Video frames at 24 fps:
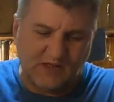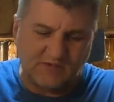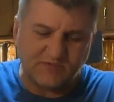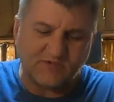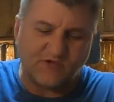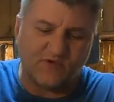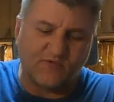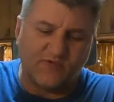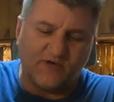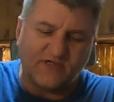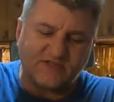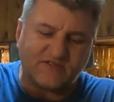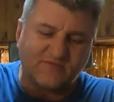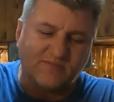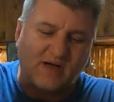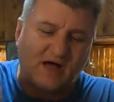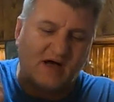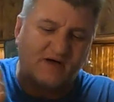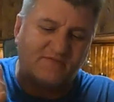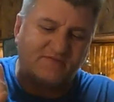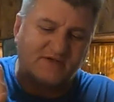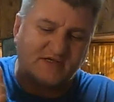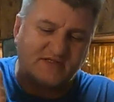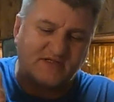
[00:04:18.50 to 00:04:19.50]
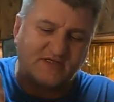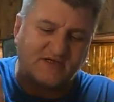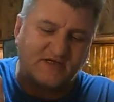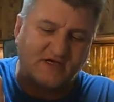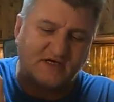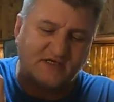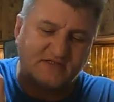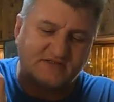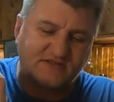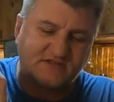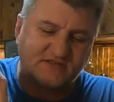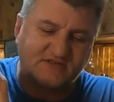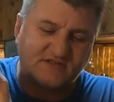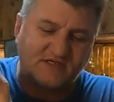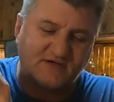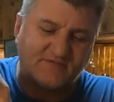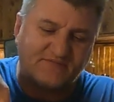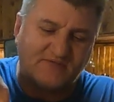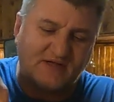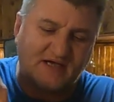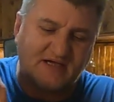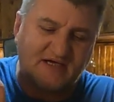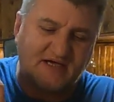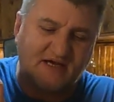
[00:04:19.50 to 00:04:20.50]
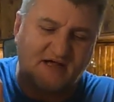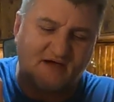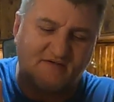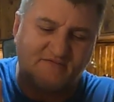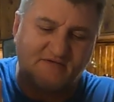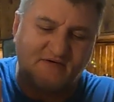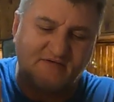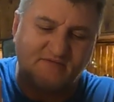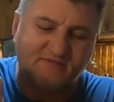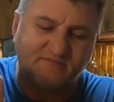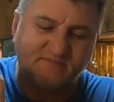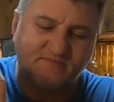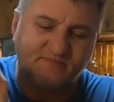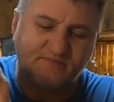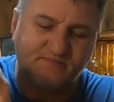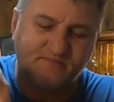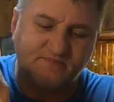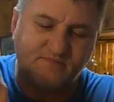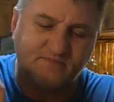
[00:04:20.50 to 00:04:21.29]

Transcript: I'm just gonna rinse them off, get the dust and stuff like that off of them.